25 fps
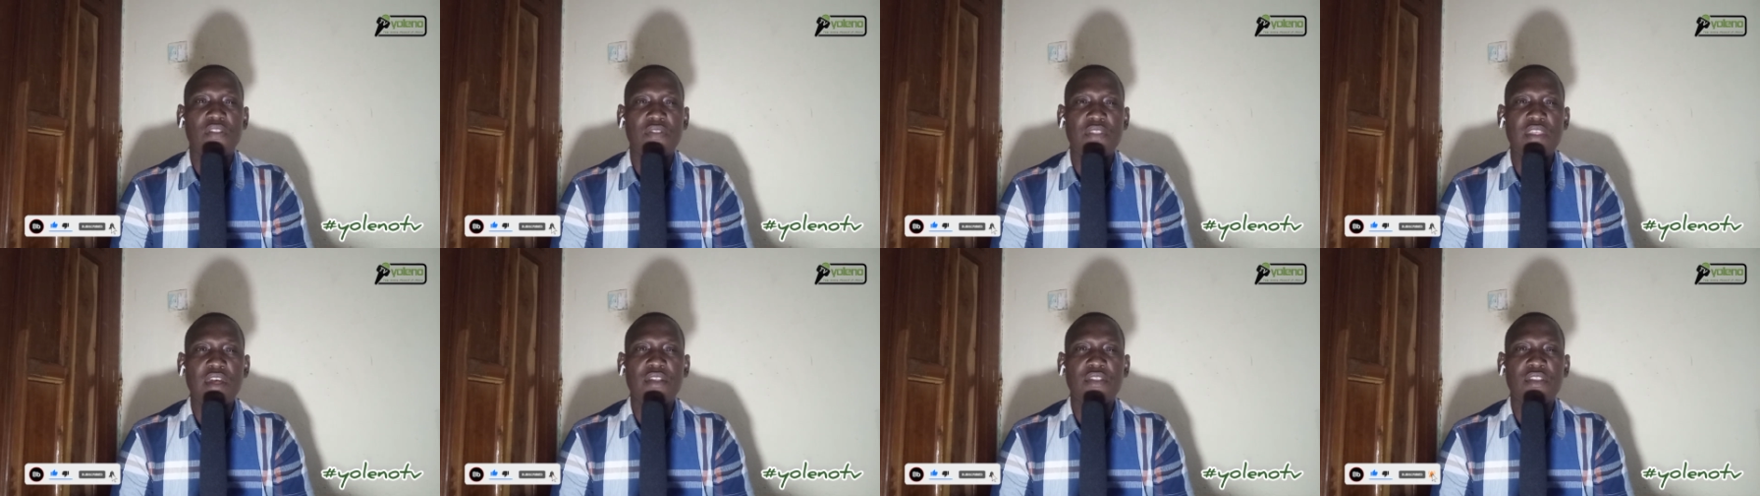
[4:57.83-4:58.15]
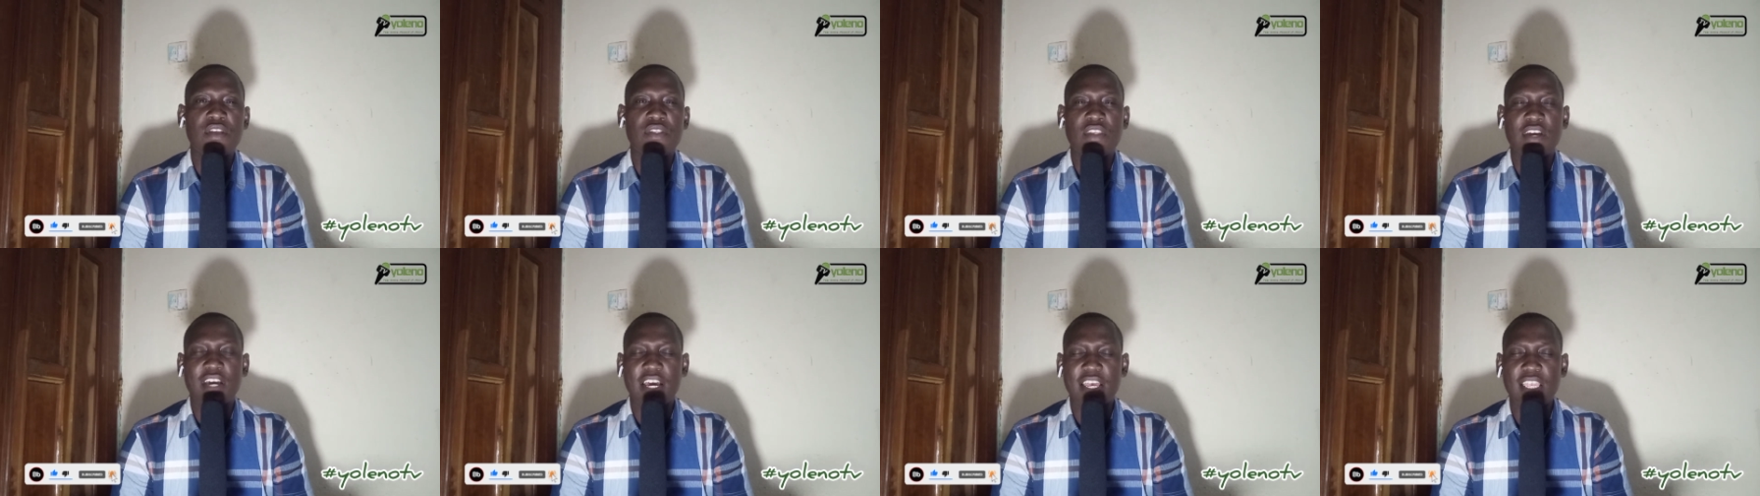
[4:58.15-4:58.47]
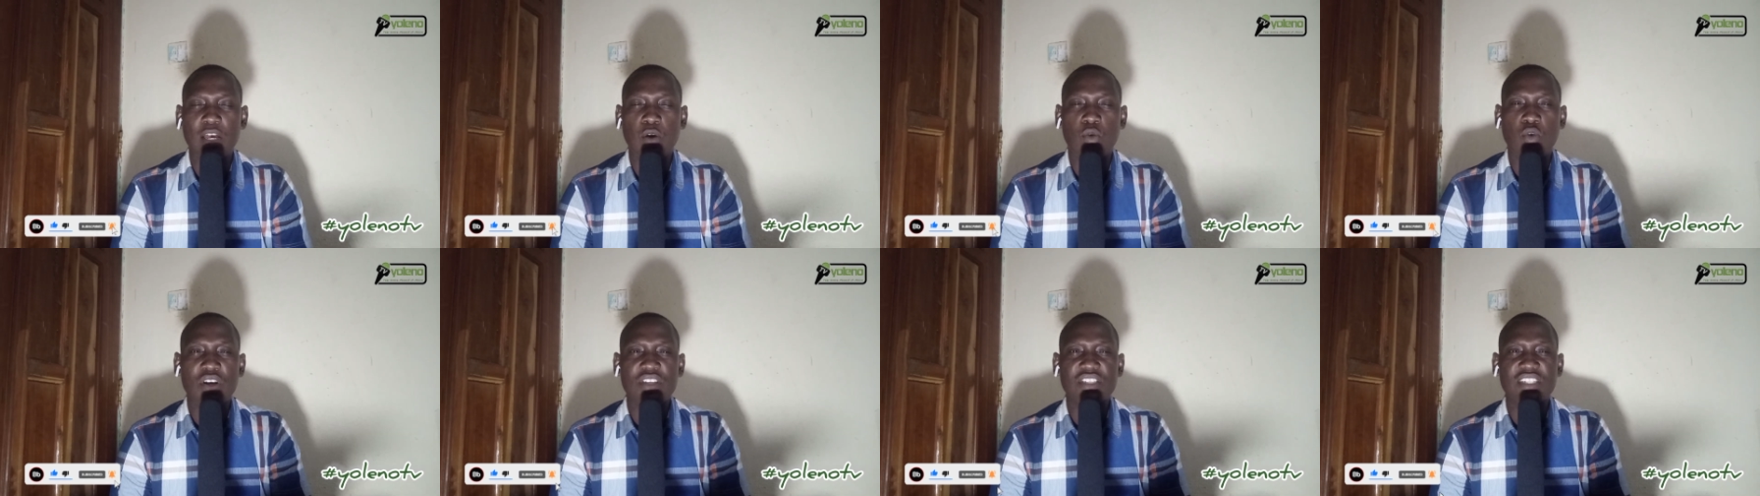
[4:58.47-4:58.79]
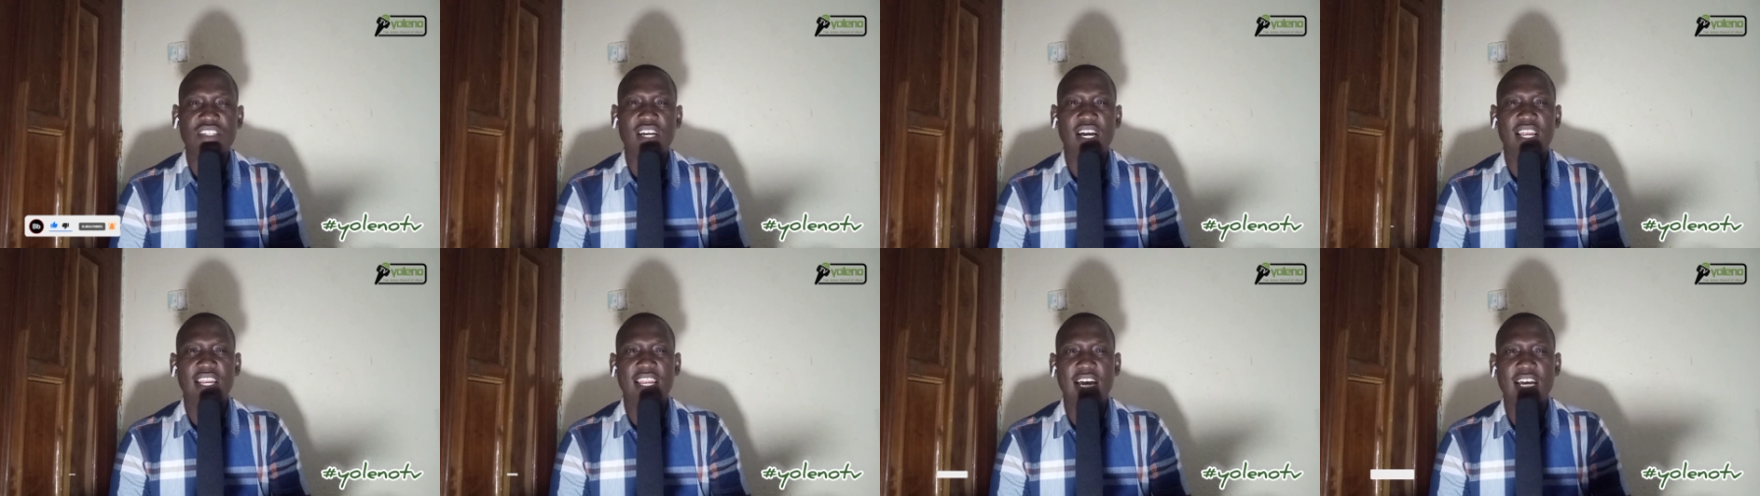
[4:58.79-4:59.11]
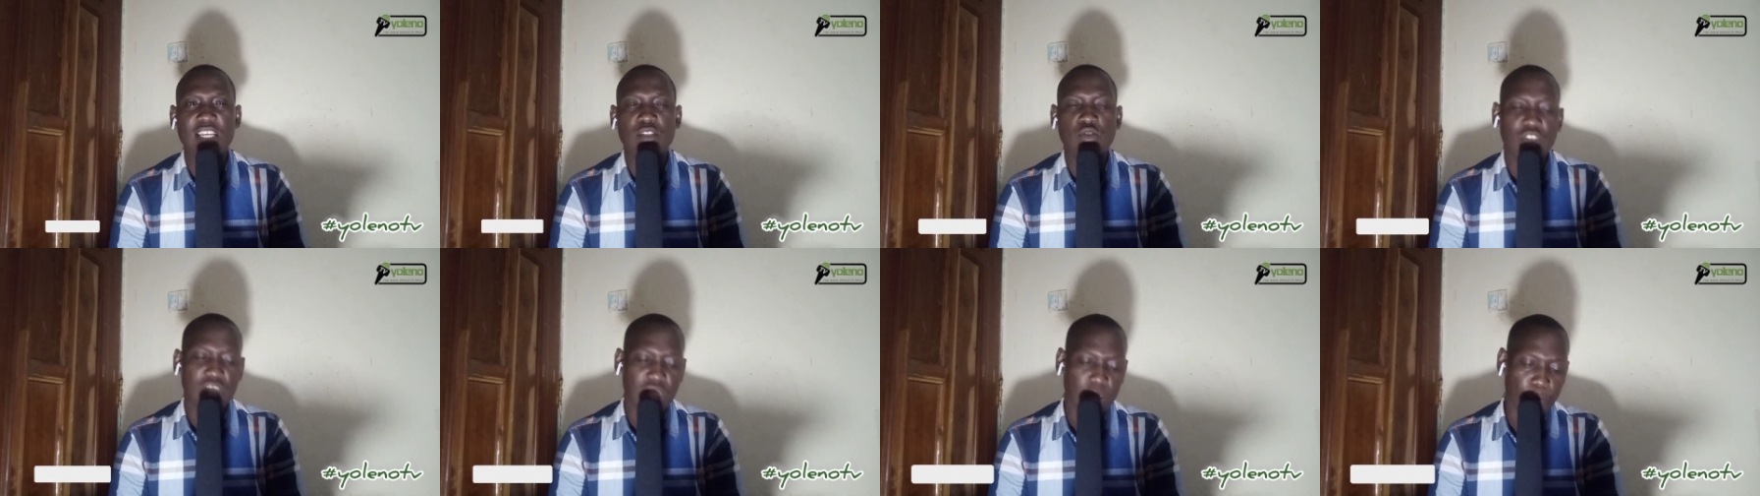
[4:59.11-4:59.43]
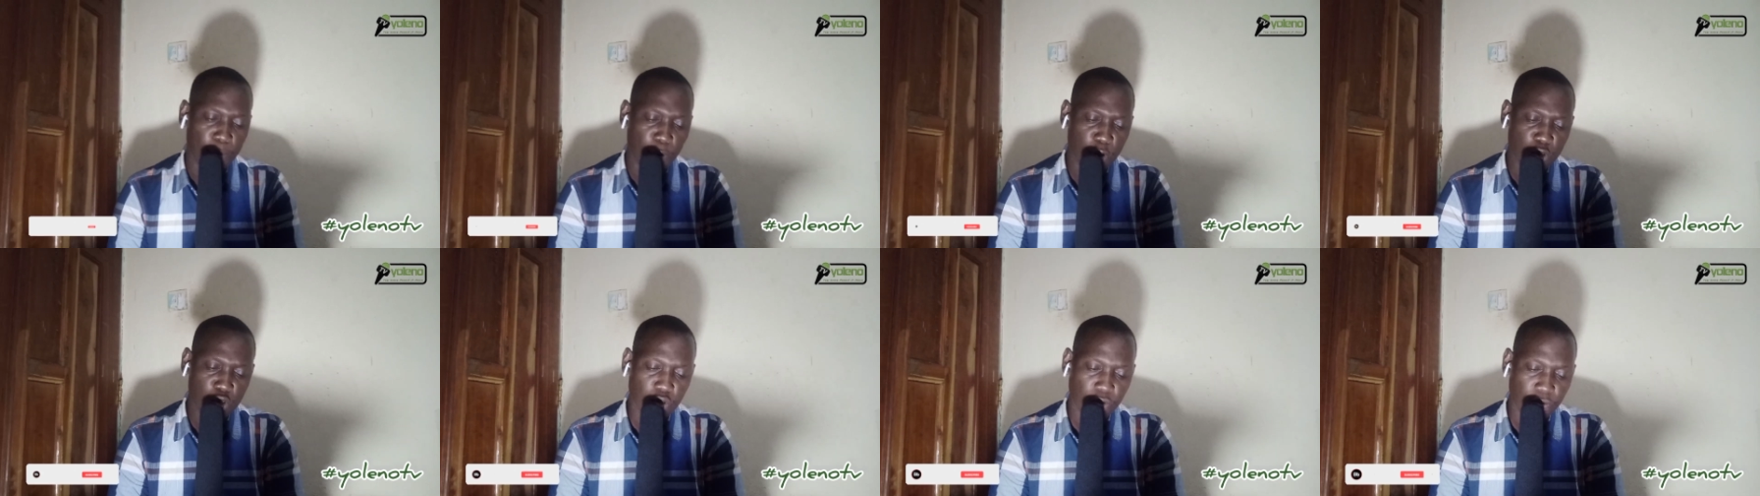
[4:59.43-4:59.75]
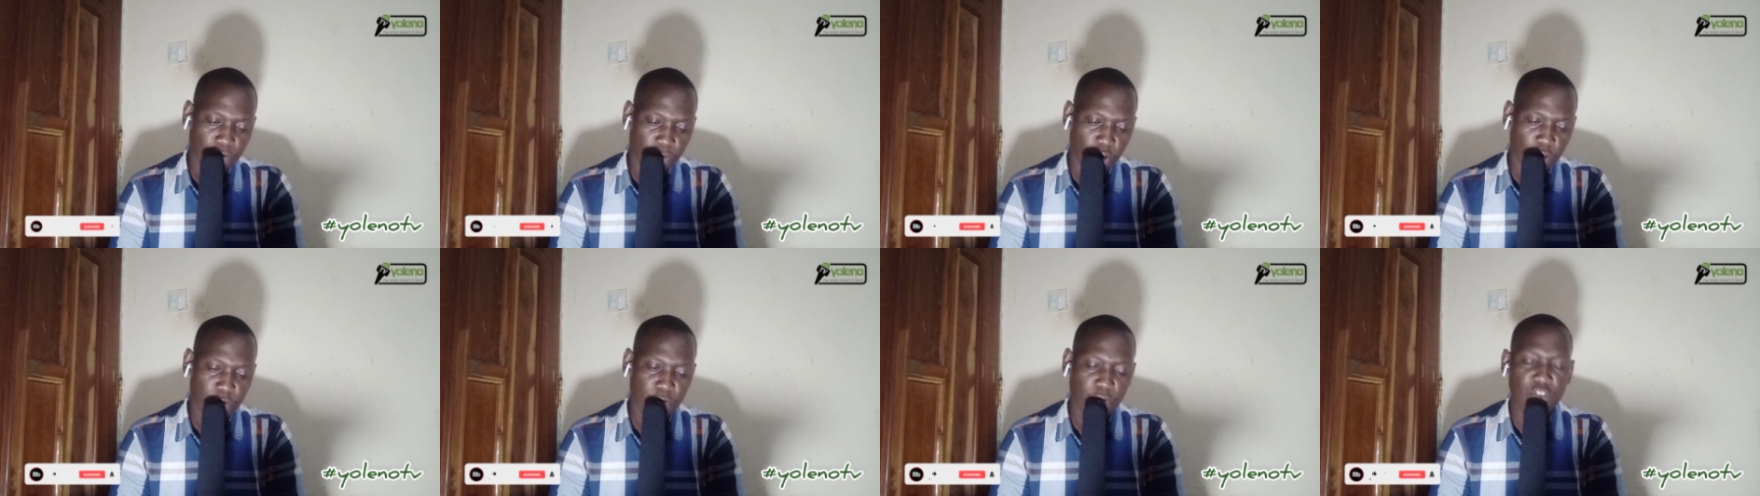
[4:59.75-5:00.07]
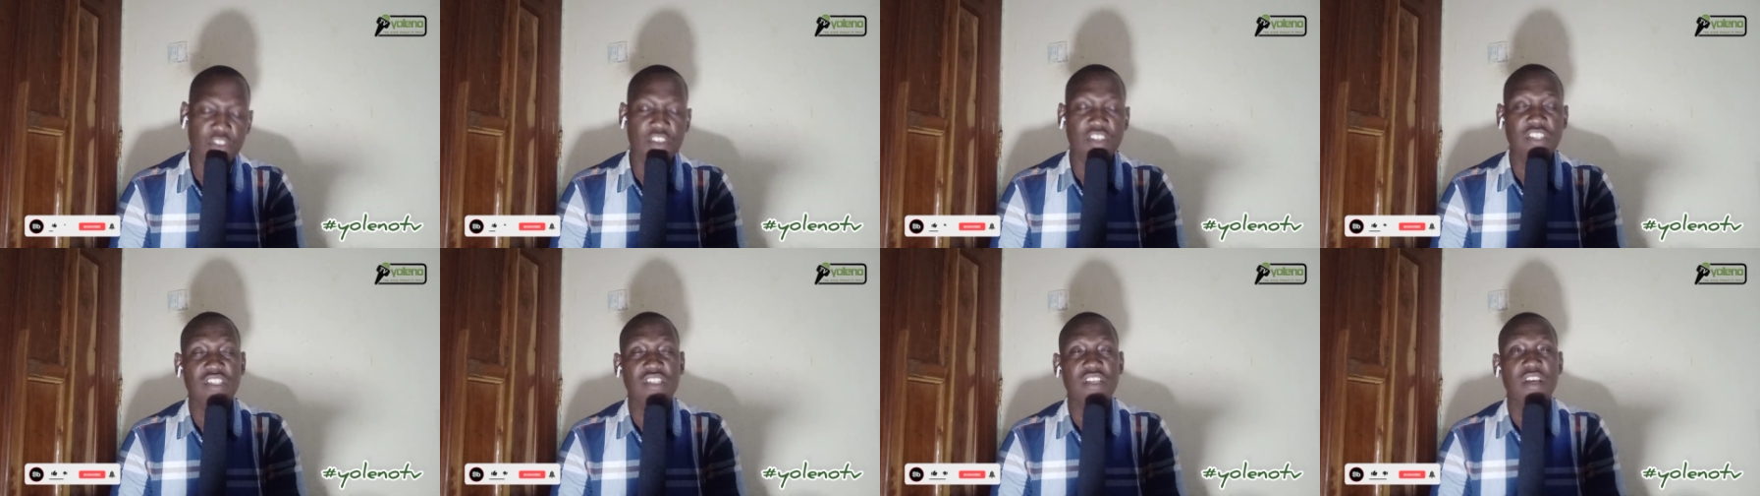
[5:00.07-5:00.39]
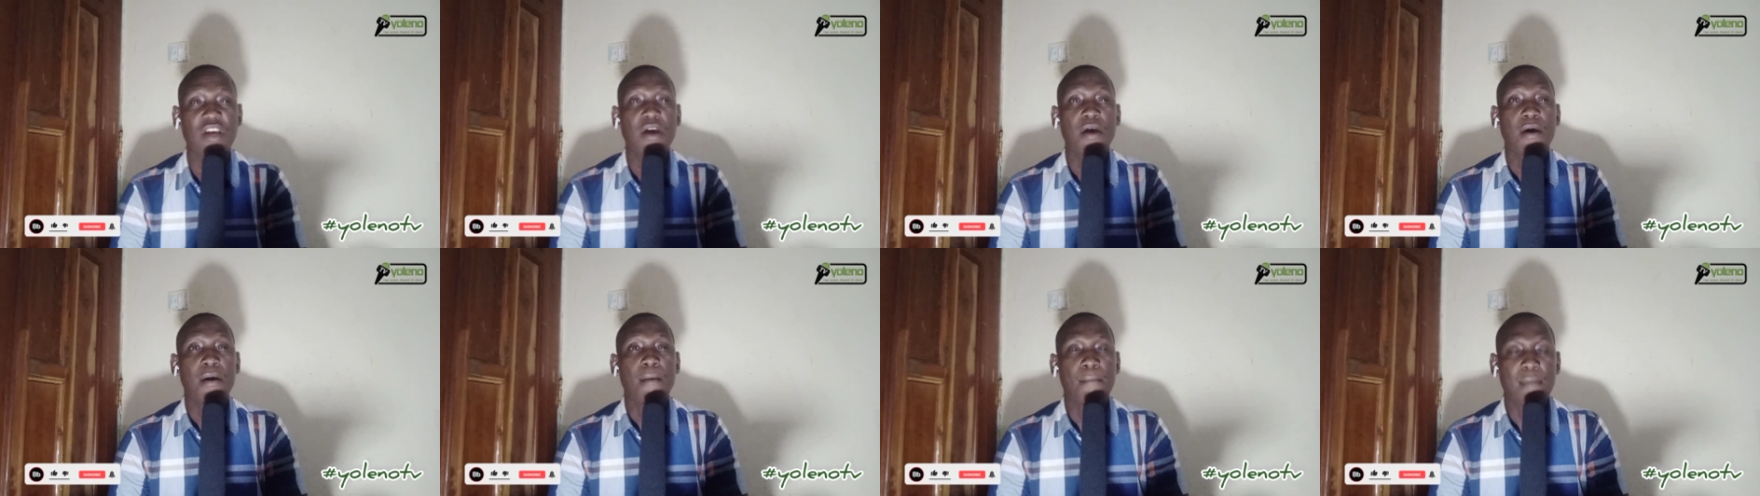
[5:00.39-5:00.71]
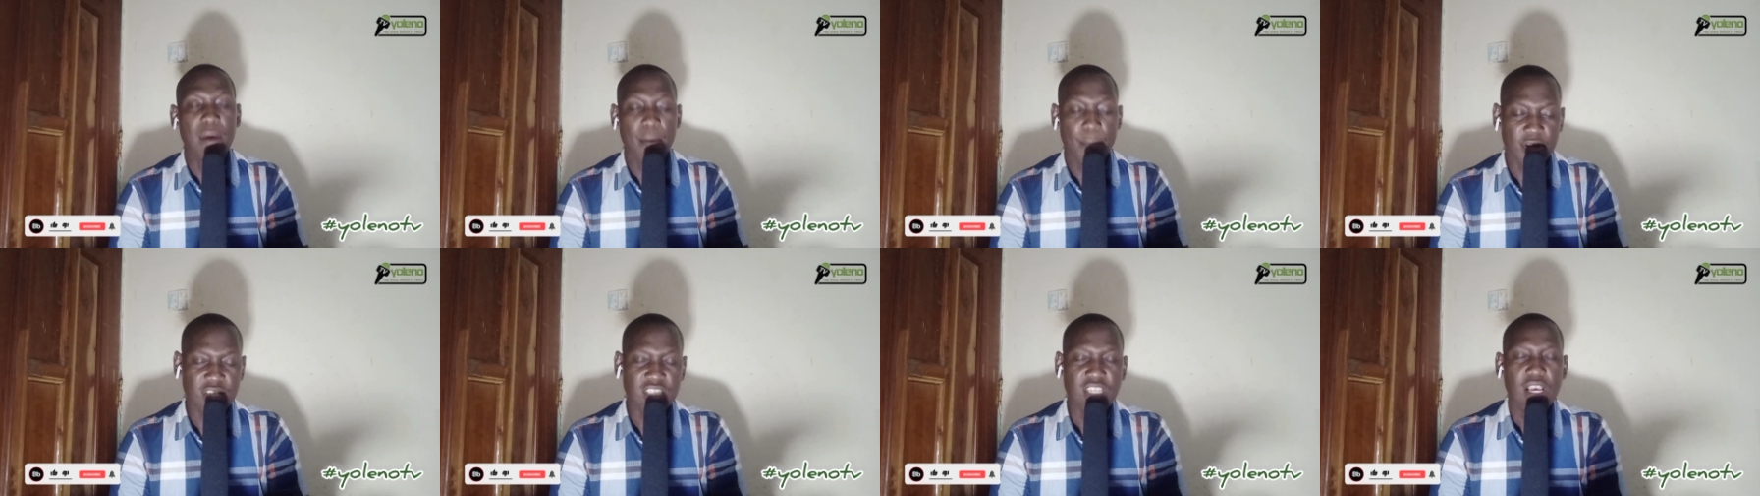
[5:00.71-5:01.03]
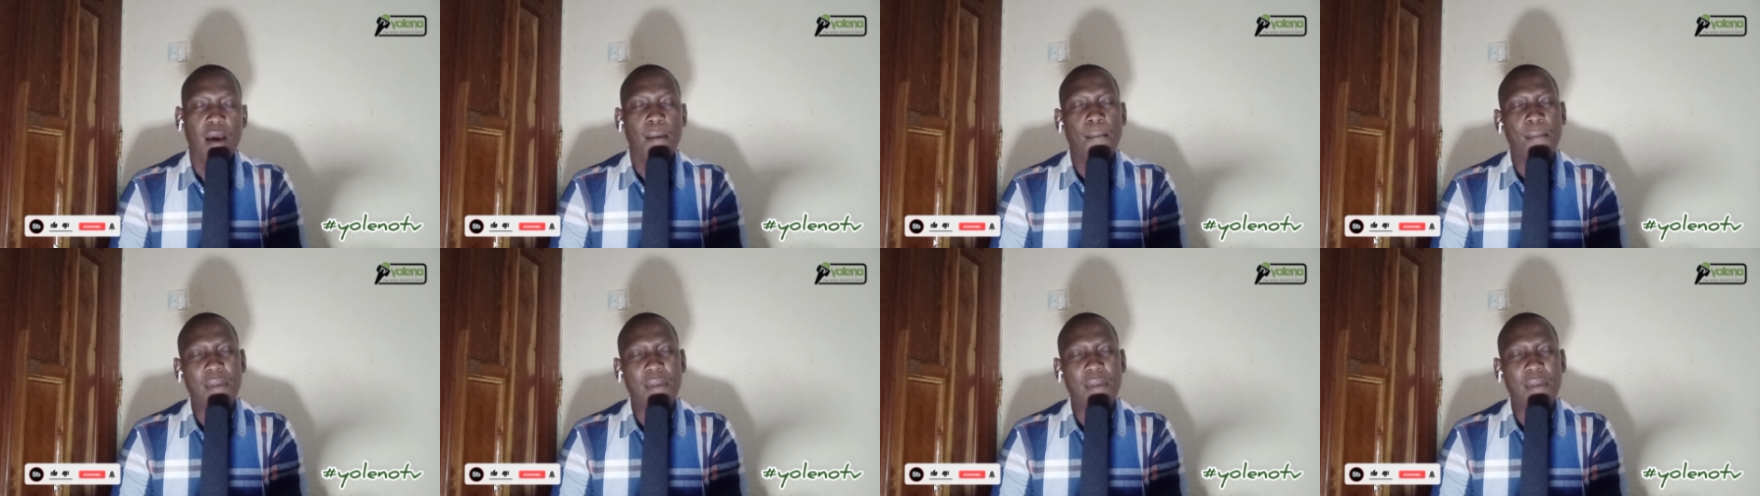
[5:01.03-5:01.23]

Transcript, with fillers: The, the, the Kenya Kwanza Alliance was supposed to vote for these members.